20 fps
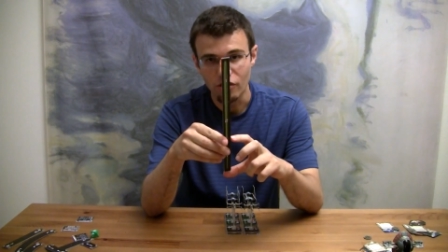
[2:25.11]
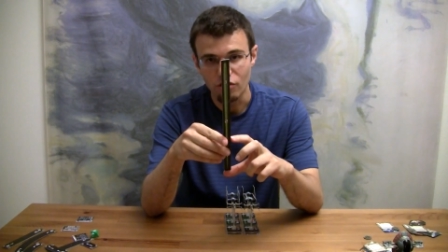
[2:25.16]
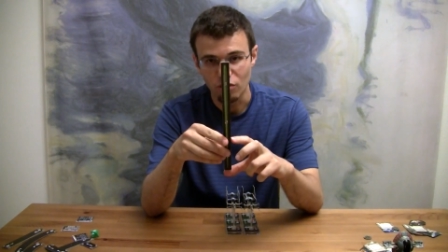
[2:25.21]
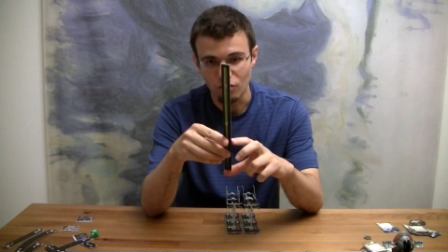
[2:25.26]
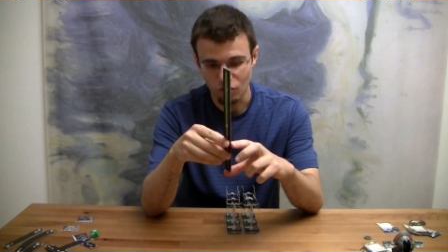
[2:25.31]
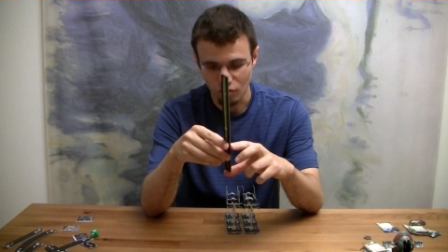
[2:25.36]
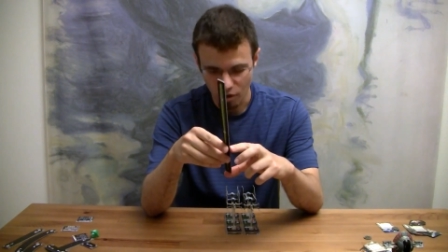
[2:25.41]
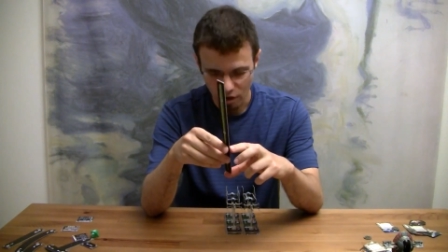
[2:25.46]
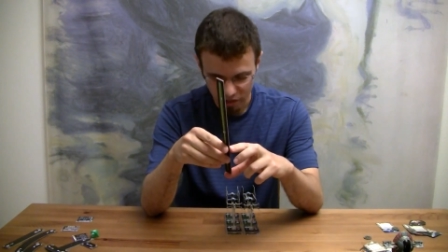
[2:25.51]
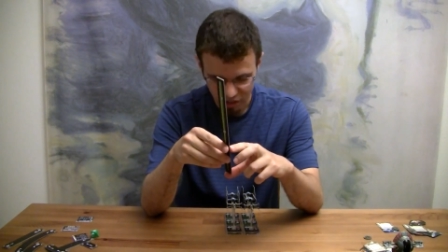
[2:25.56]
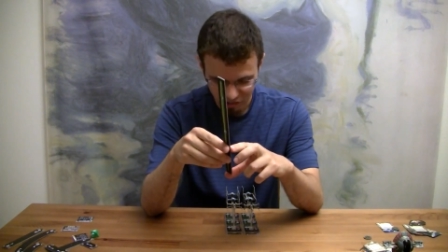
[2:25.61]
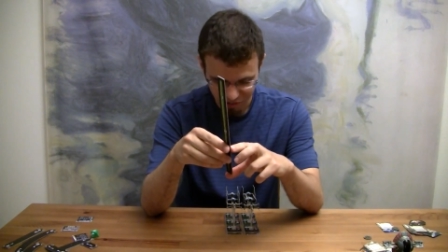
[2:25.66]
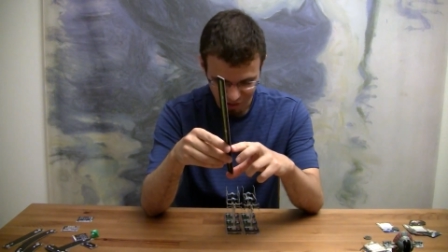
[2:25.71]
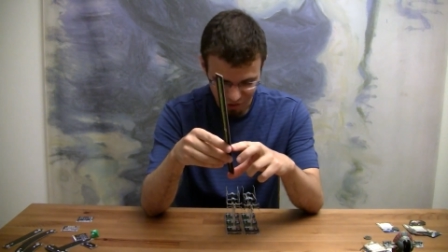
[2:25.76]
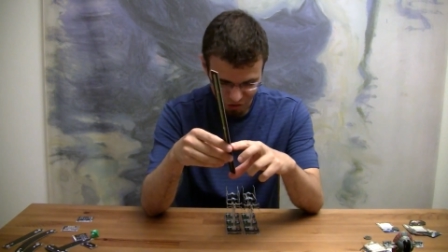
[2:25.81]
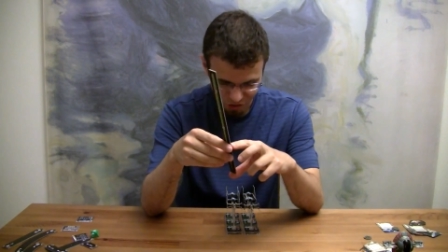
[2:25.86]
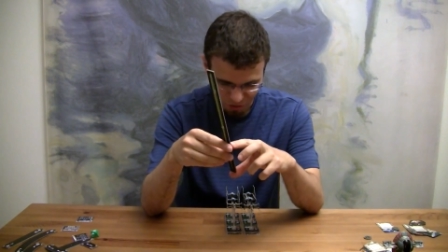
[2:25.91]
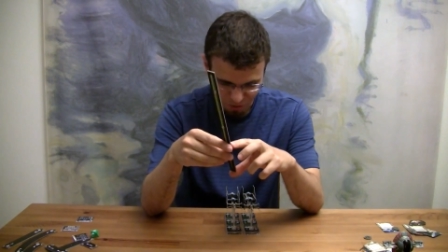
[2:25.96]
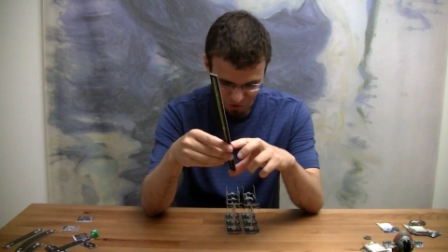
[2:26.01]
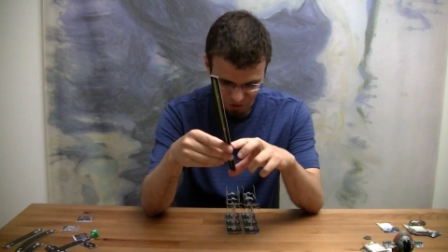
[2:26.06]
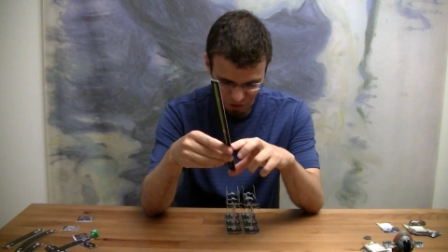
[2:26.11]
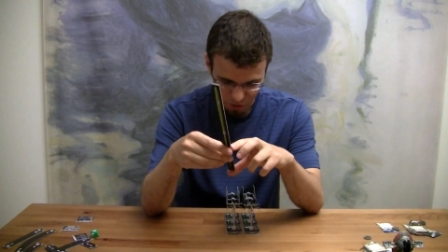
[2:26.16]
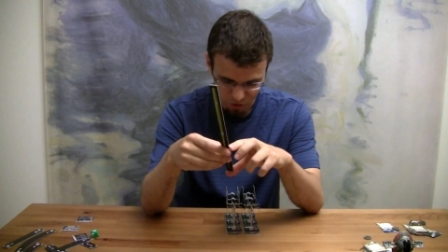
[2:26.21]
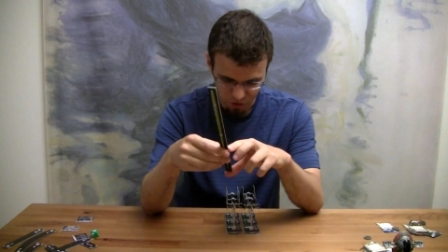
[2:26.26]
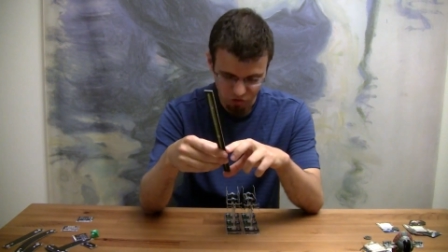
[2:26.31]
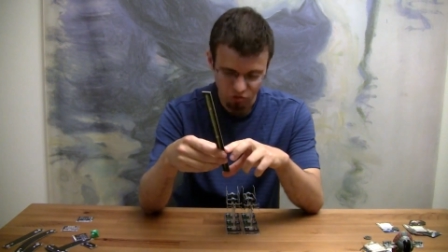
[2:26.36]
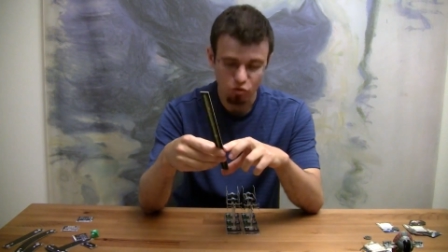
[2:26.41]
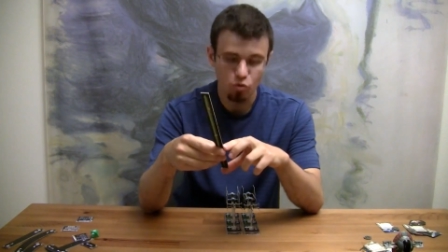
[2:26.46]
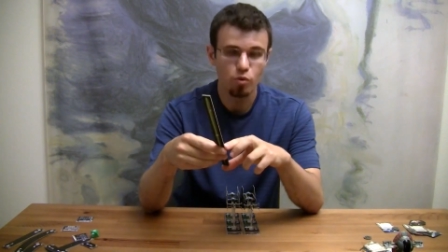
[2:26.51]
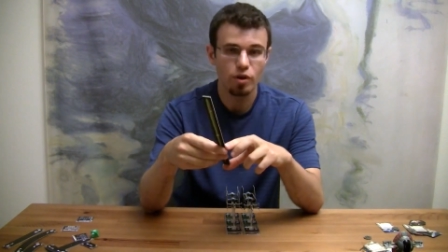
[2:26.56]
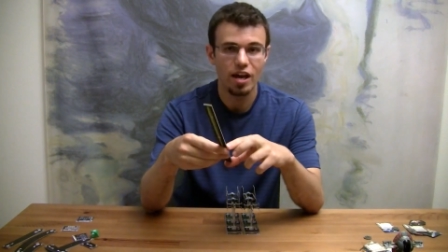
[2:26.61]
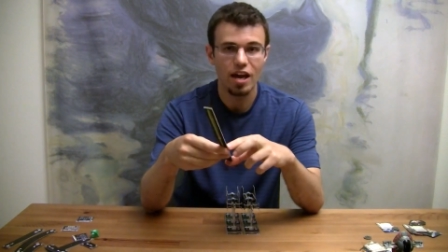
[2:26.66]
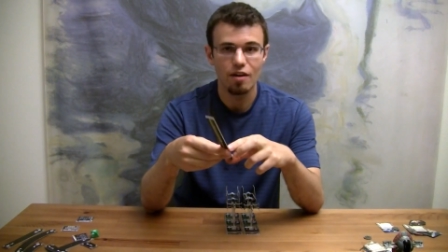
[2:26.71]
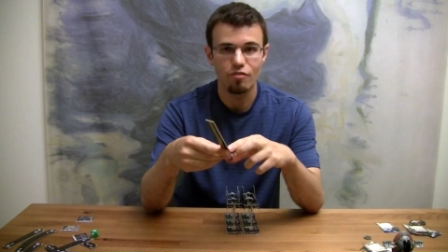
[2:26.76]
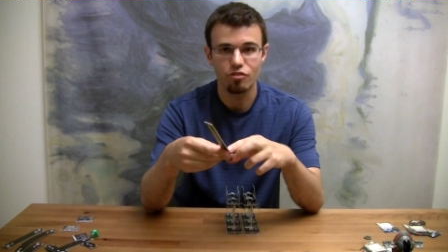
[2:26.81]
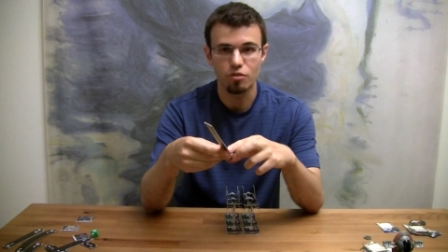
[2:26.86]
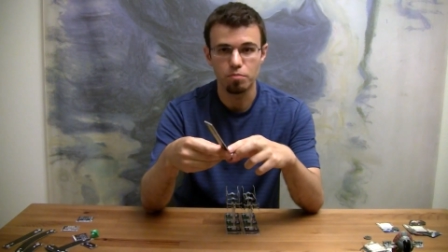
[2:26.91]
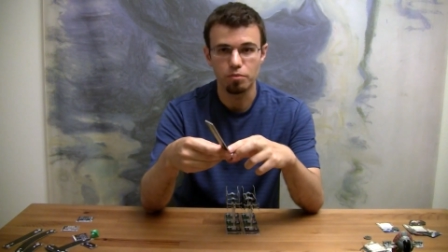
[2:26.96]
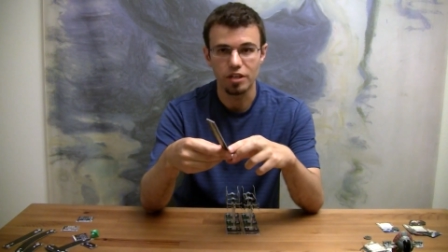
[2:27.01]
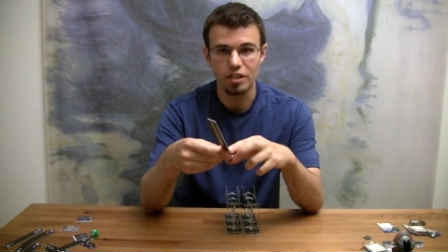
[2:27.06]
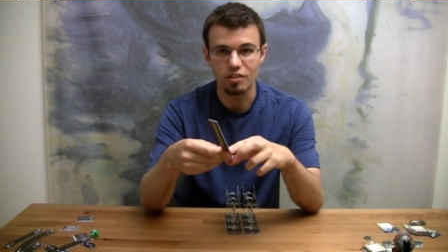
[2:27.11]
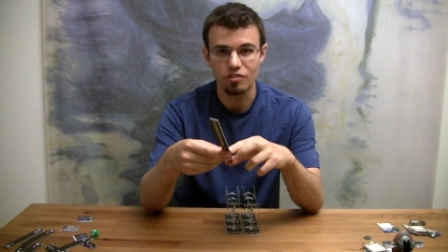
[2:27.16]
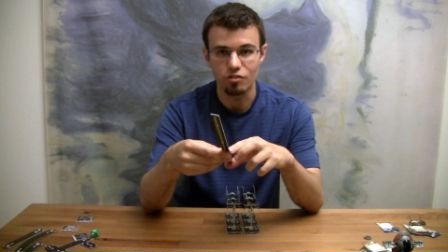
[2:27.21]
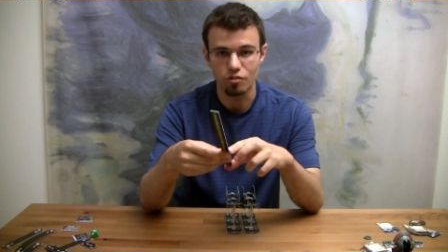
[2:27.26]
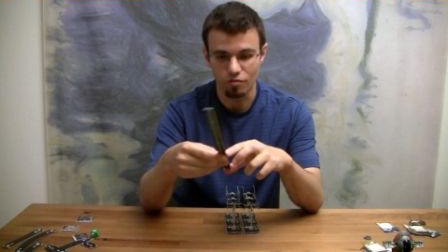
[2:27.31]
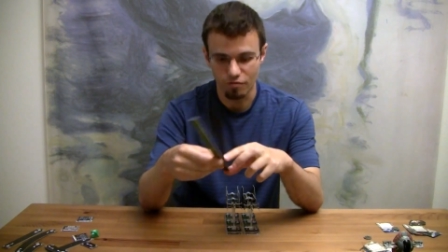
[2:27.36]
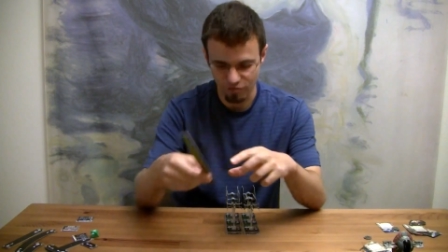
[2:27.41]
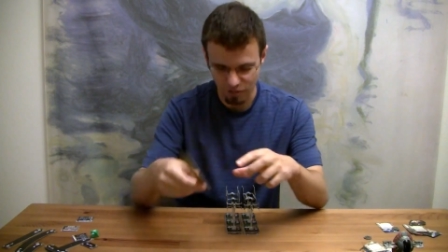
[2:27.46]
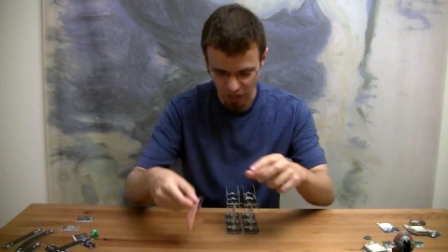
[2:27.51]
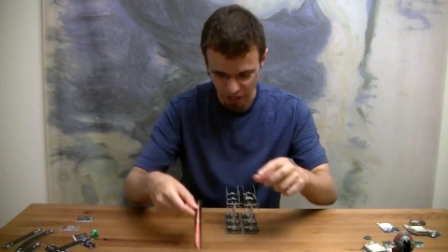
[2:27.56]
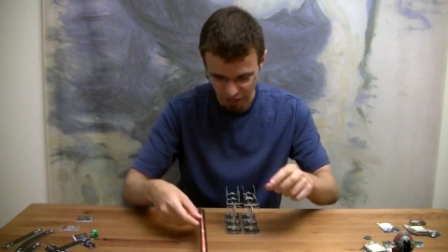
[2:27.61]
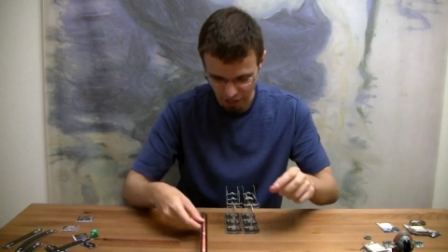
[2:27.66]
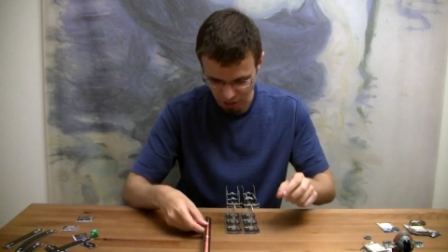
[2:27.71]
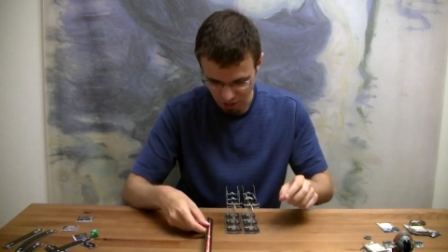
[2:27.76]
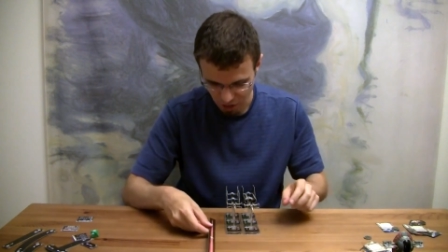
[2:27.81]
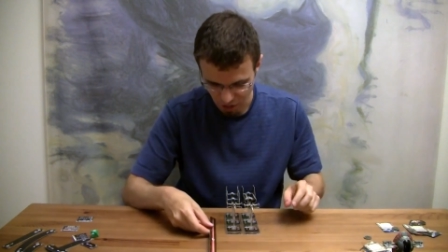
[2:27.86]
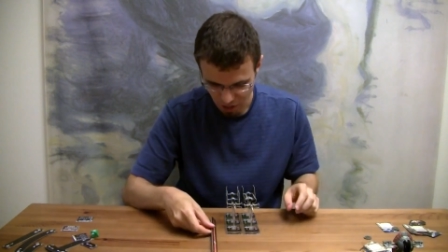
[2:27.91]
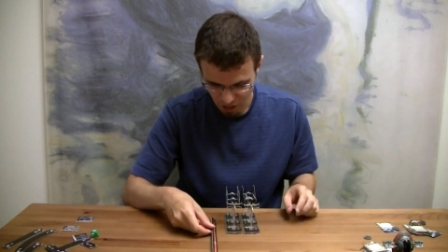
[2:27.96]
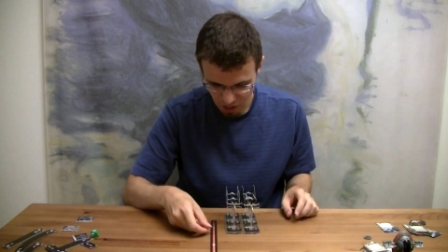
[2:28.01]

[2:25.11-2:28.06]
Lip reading: So as long as the other ships stay within 2.5 ship lengths, you're fine.